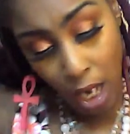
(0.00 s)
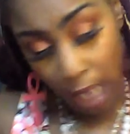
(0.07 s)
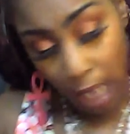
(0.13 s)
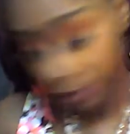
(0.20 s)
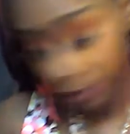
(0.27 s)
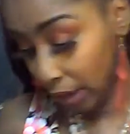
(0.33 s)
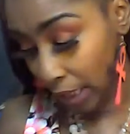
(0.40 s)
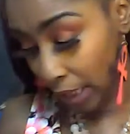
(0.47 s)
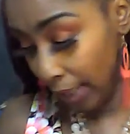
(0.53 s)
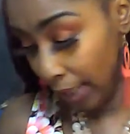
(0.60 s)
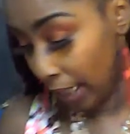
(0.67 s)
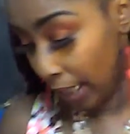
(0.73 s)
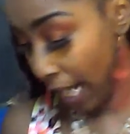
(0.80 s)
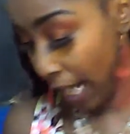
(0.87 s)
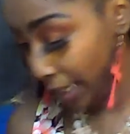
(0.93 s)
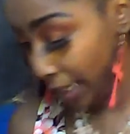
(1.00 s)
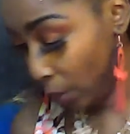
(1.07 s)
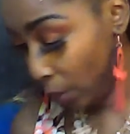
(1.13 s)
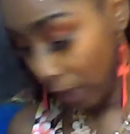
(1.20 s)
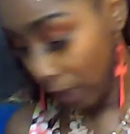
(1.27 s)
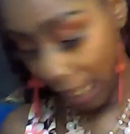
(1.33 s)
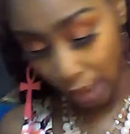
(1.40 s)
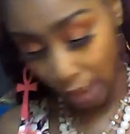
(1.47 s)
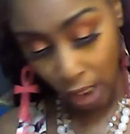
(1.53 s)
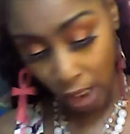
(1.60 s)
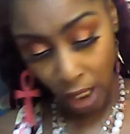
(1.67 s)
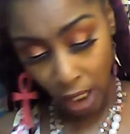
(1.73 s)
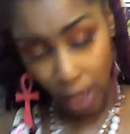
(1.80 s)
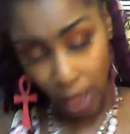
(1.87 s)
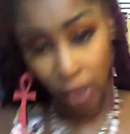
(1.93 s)
I'm just saying. And then we got
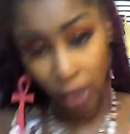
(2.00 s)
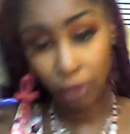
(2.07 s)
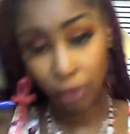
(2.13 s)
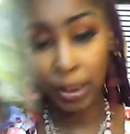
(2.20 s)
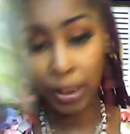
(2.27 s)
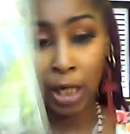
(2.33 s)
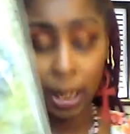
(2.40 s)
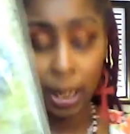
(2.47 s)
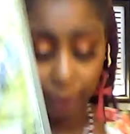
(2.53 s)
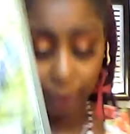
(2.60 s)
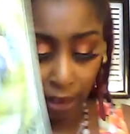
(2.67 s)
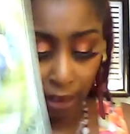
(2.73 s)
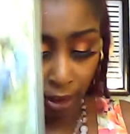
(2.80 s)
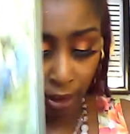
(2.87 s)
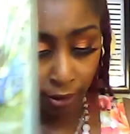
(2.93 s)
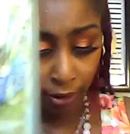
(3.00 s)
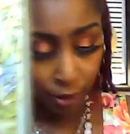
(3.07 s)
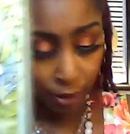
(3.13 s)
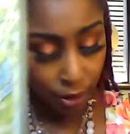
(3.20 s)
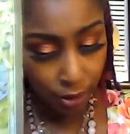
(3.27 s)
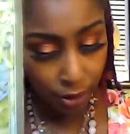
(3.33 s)
the 3 of Cups here.